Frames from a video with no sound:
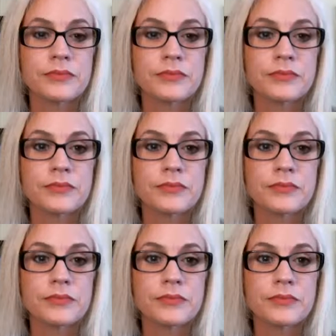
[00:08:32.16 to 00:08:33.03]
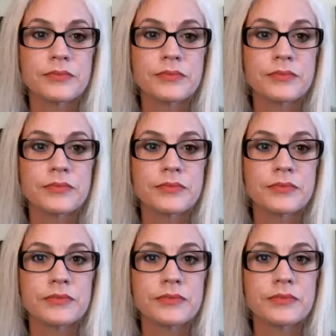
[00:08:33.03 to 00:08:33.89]

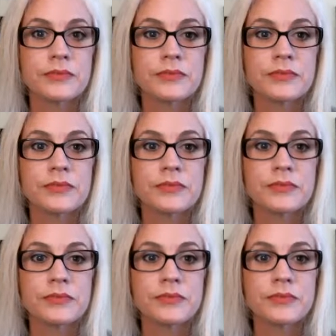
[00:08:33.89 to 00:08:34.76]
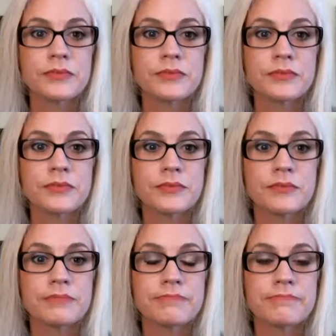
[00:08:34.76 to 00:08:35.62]

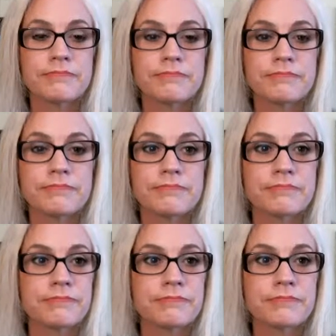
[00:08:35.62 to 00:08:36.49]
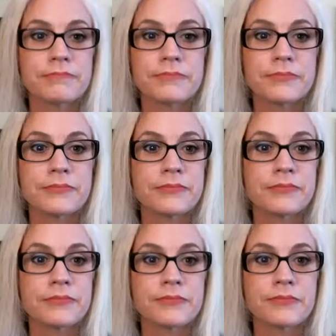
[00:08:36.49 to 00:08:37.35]

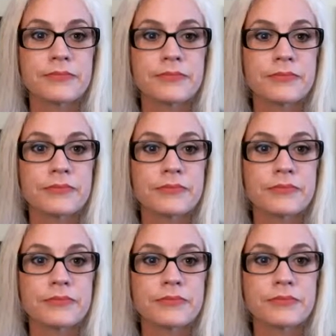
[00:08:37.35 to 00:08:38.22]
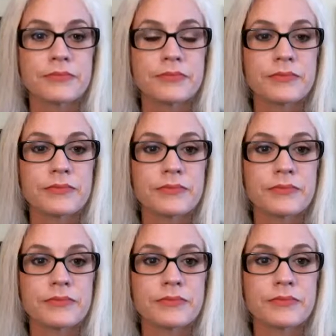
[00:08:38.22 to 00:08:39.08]

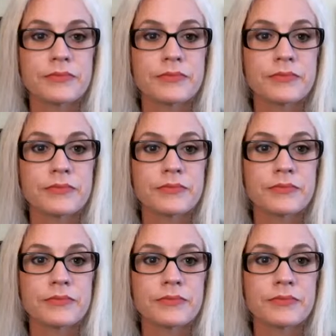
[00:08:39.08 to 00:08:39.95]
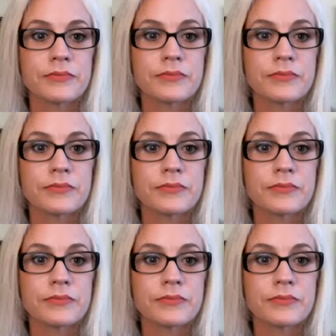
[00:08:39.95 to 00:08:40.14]
(not speaking)